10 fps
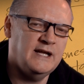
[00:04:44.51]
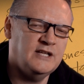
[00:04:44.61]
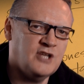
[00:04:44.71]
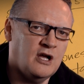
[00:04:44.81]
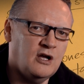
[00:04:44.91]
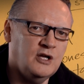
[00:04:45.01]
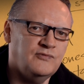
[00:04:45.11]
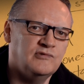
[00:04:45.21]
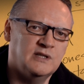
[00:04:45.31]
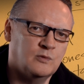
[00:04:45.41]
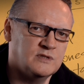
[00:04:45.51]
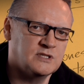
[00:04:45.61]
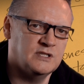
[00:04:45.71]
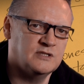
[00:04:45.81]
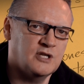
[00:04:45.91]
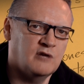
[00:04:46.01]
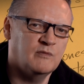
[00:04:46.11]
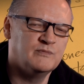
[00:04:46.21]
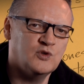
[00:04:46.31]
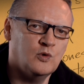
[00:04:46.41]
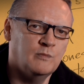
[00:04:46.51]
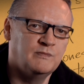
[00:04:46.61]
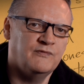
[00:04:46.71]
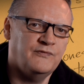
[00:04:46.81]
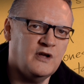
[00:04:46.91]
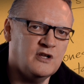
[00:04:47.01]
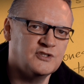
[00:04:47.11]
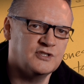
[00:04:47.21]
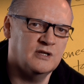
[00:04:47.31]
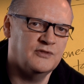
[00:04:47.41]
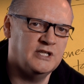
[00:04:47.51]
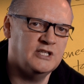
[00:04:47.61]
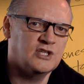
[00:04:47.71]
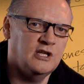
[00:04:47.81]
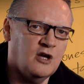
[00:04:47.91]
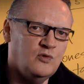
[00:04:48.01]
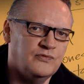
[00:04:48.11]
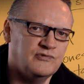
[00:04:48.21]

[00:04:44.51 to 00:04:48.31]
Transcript: its high frequencies are absorbed faster than its low